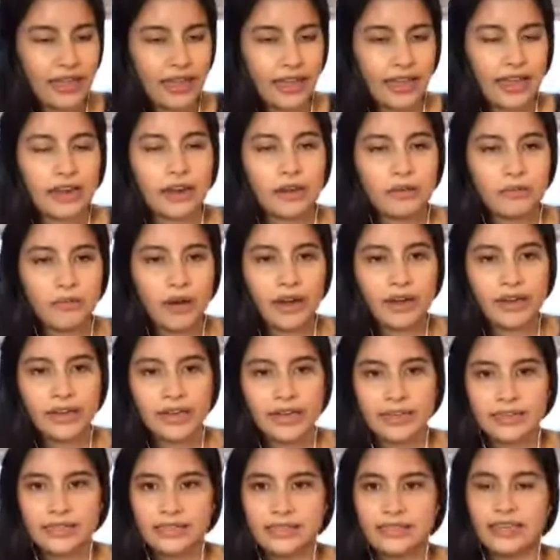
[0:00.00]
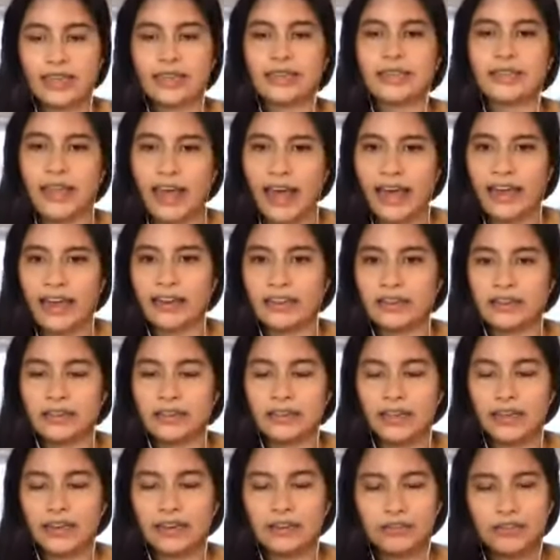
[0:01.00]
And I want to extend that
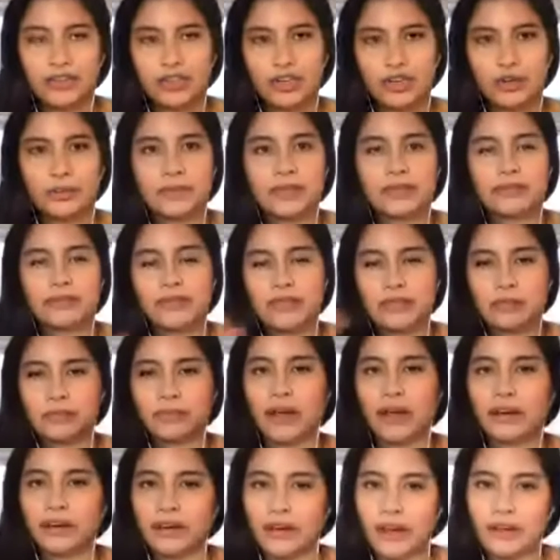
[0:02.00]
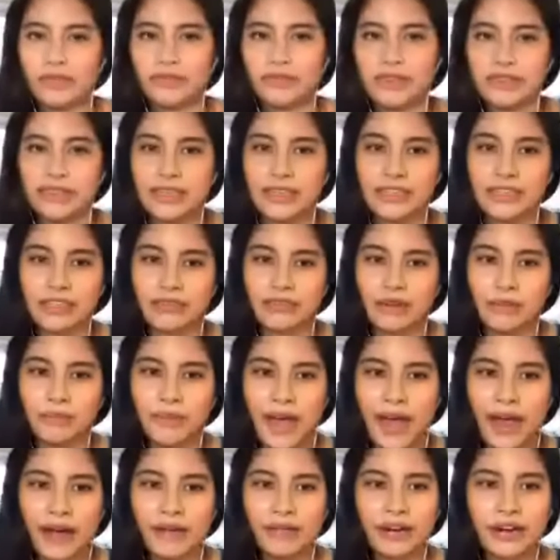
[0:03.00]
in, in terms of this broader conversation around
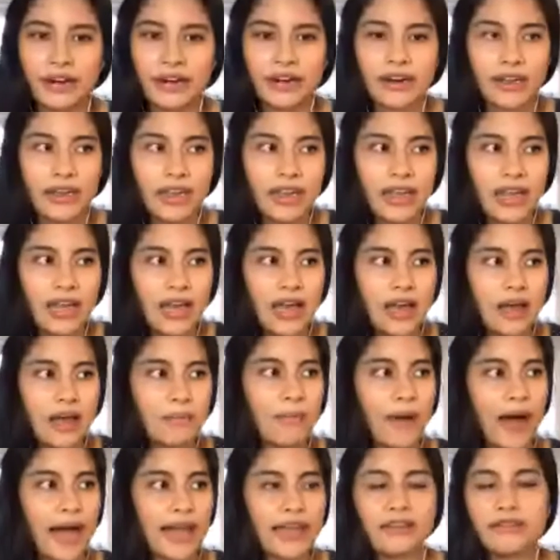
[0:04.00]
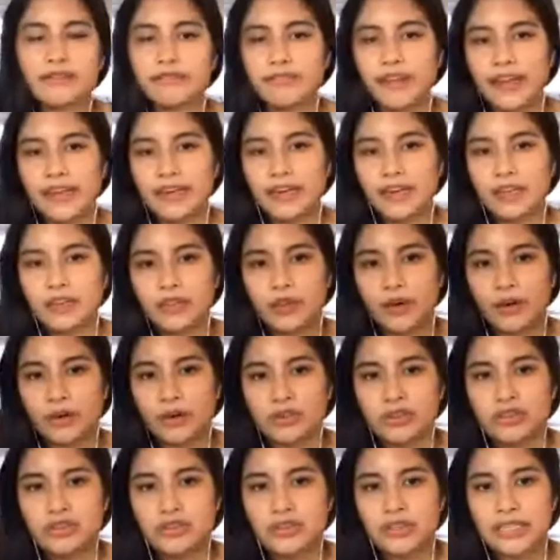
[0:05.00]
power by inviting
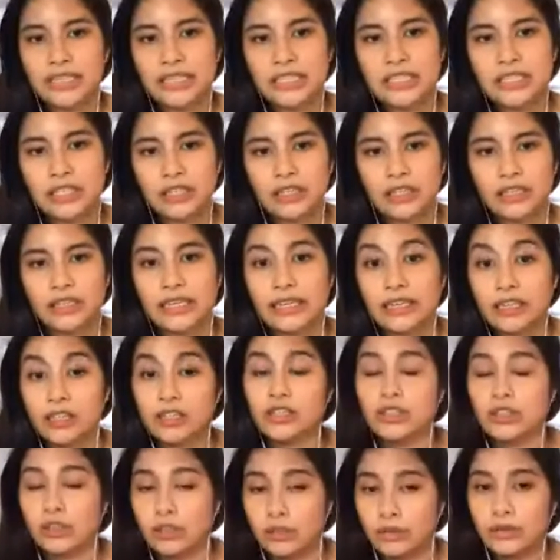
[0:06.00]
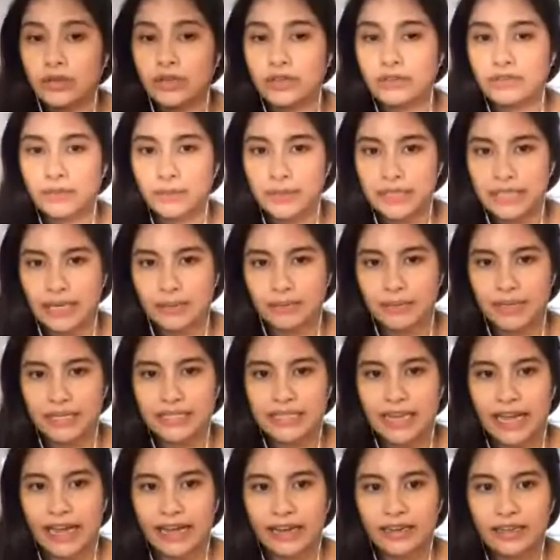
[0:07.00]
those traditionally excluded from shaping
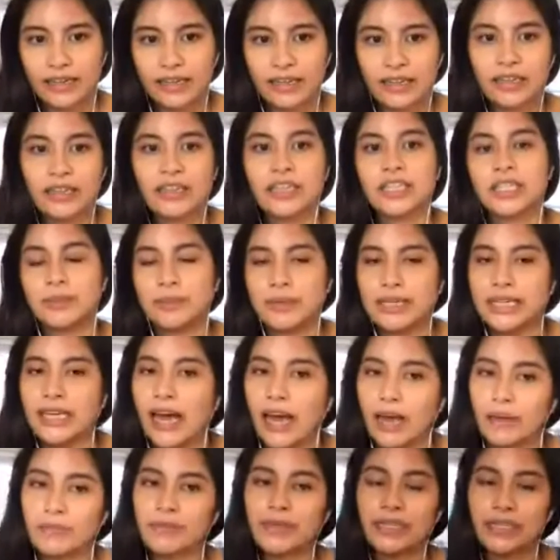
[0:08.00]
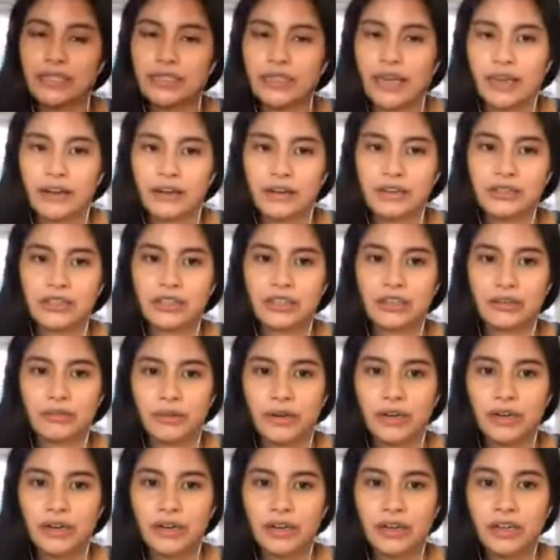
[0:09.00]
tech to become insiders in your
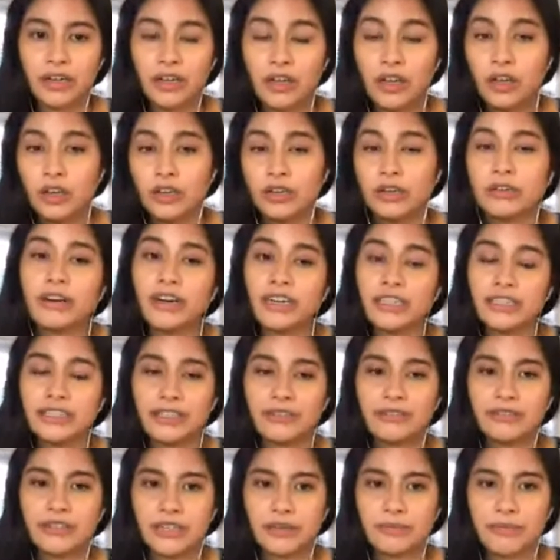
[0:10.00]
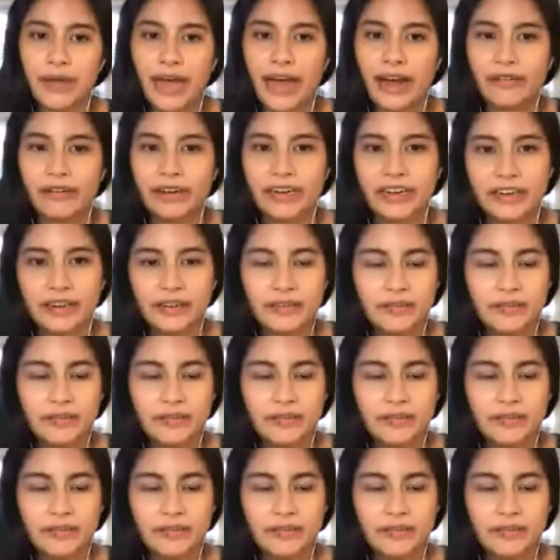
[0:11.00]
work you are shifting power.